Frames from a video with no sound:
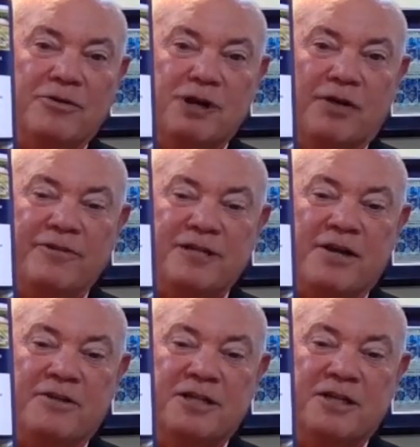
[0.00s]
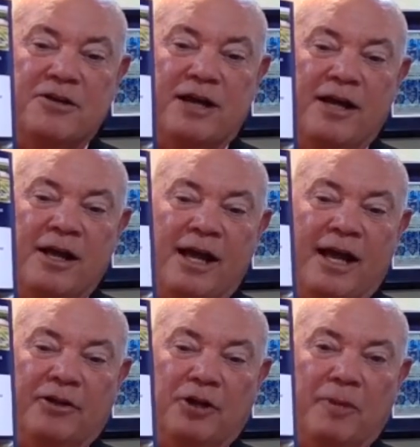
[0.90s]
Travis, I can see you
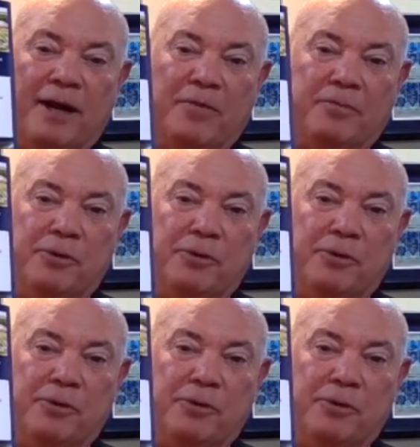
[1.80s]
out there by the